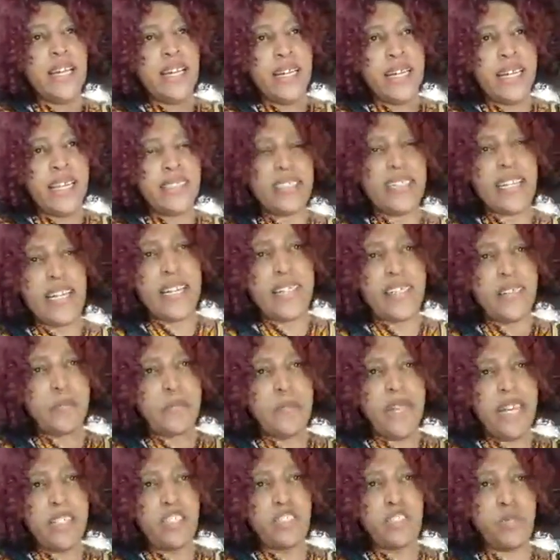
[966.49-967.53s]
Let us
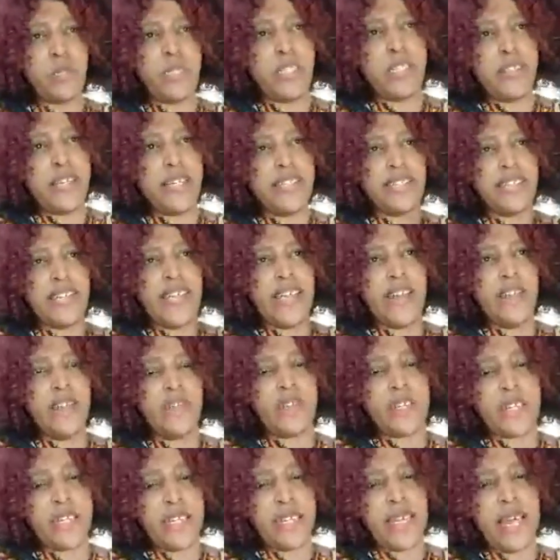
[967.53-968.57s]
make sure that
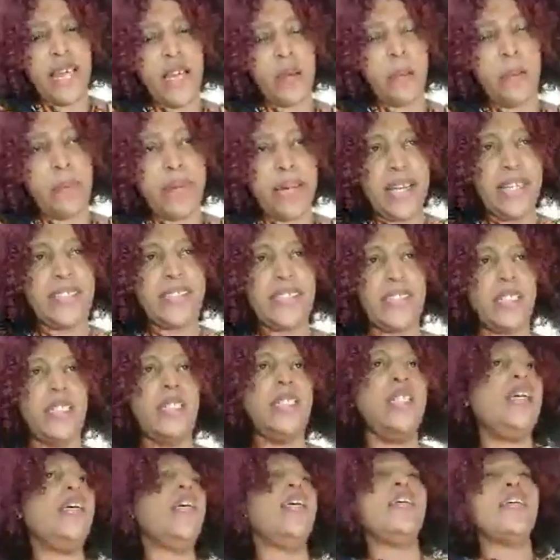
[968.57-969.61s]
every young
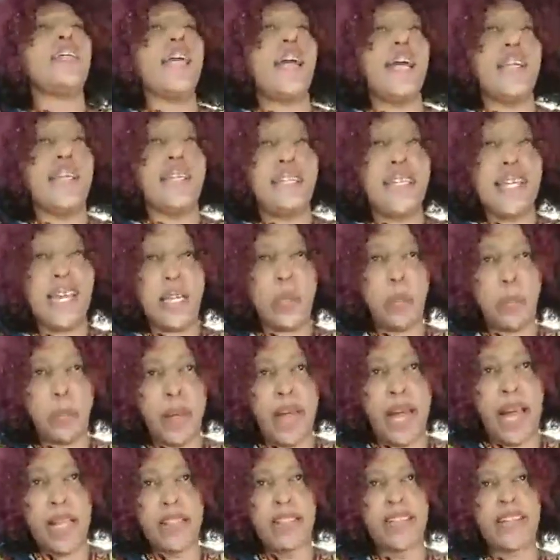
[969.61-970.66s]
person can get
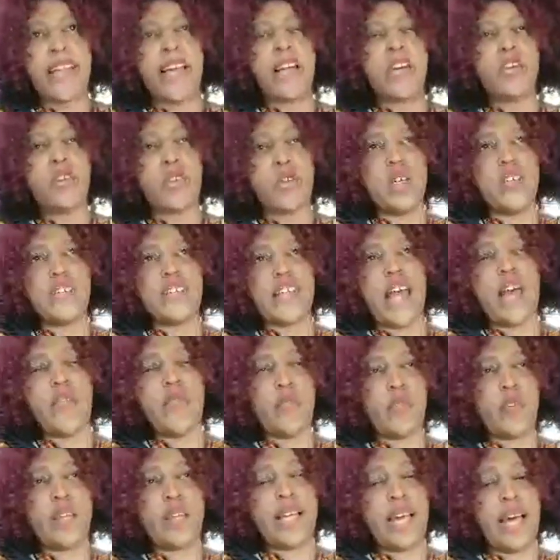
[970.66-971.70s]
pads across
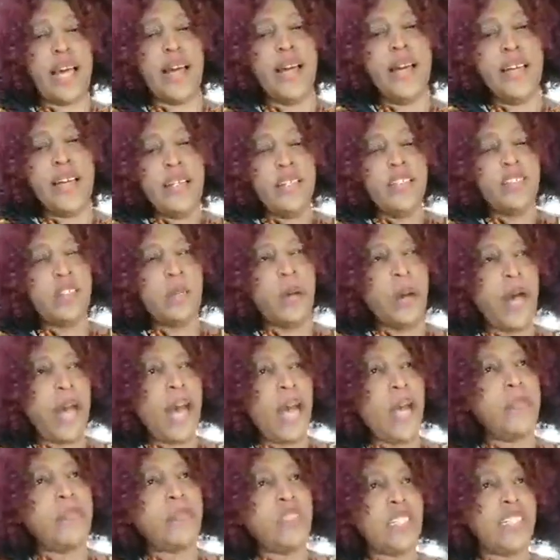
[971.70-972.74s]
Africa. So
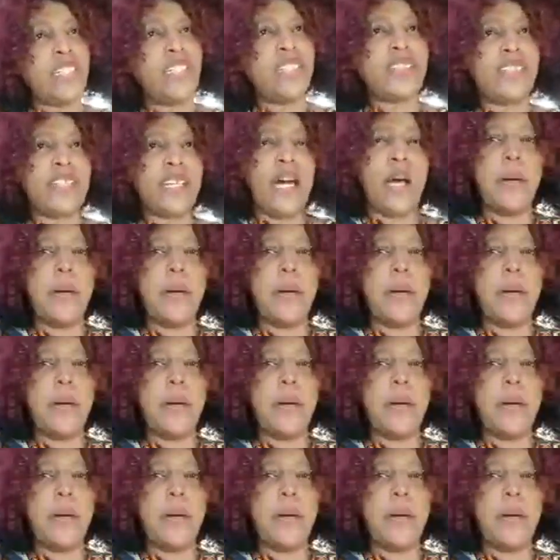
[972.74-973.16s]
I'm just